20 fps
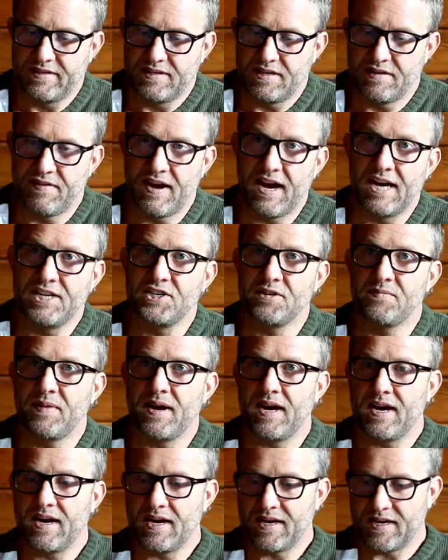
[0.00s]
You've had your
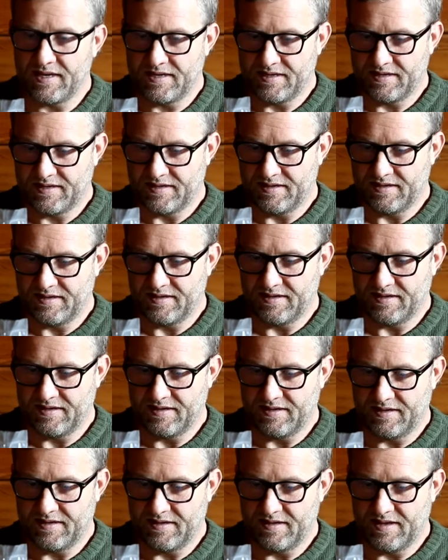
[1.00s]
bag
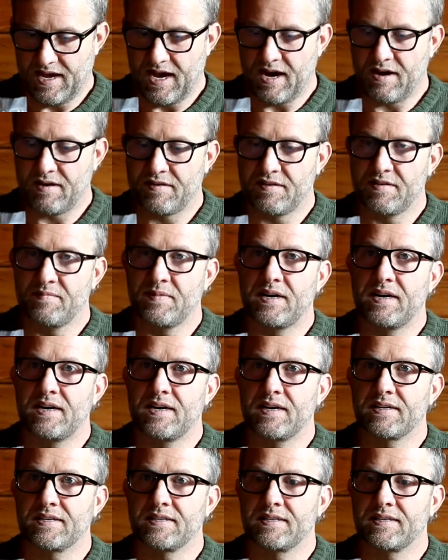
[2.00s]
out of the
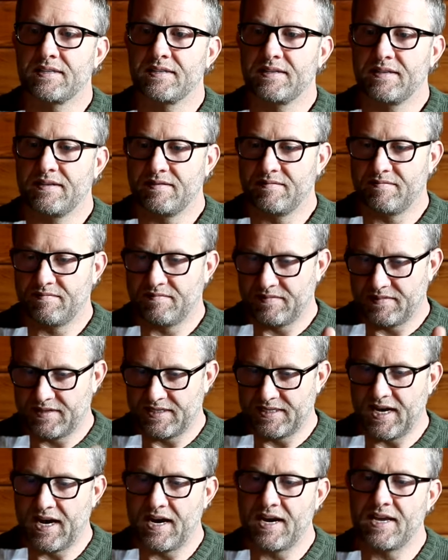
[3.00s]
box,
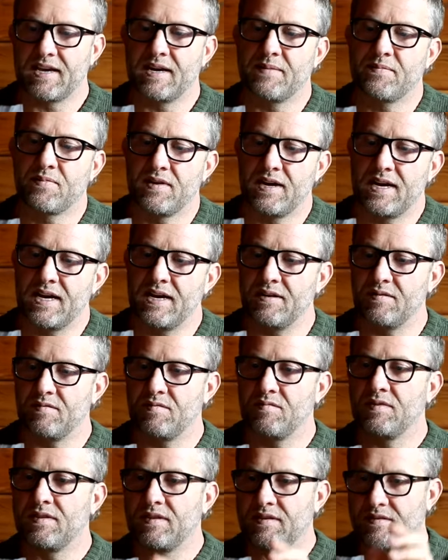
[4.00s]
standing upright,
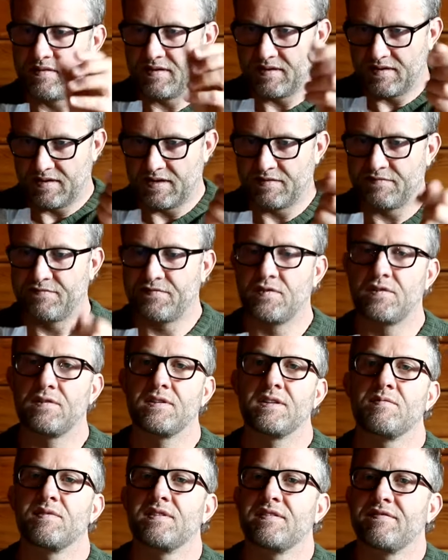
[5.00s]
with it
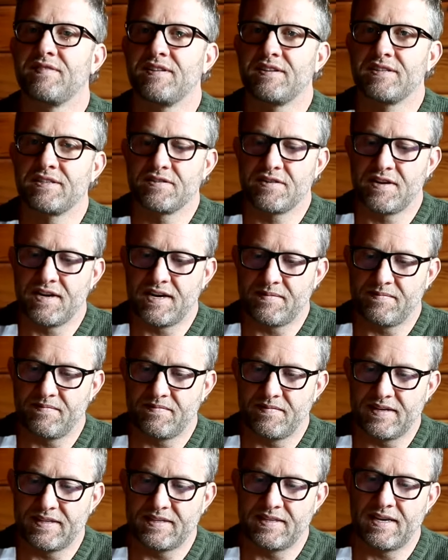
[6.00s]
unfolded with the filter up.
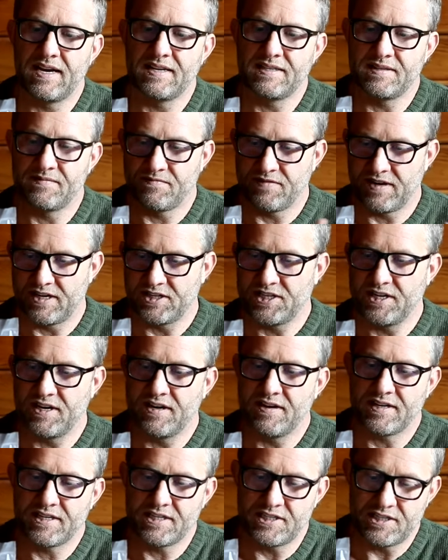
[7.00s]
It's had some fresh
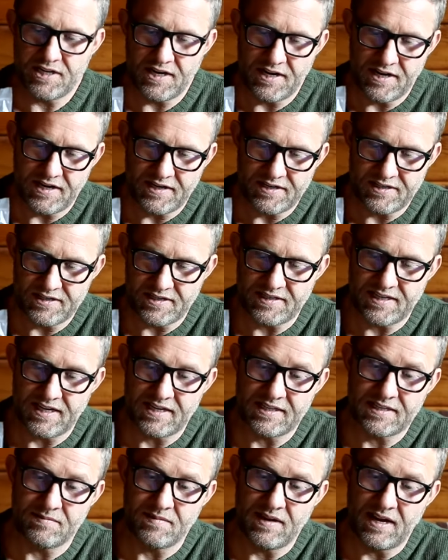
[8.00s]
air exchange, it's
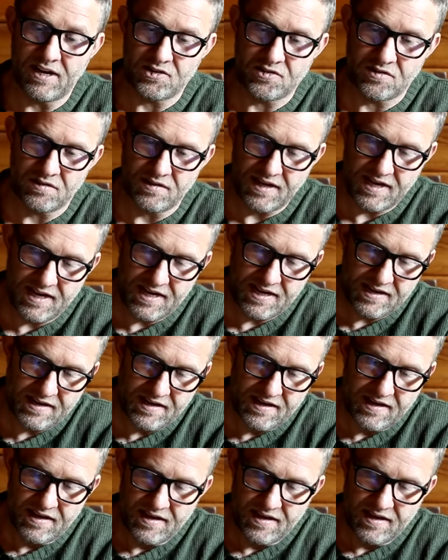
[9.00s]
had some natural light.